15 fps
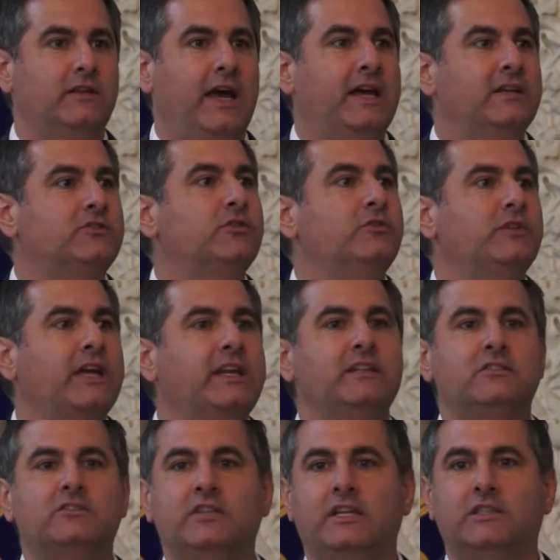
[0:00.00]
as the United
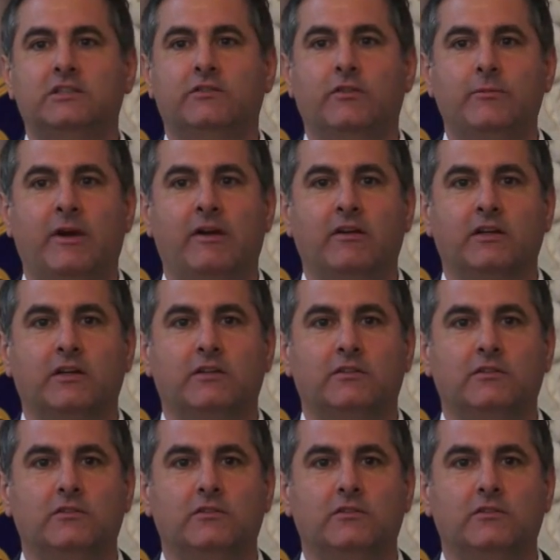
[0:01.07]
States of America.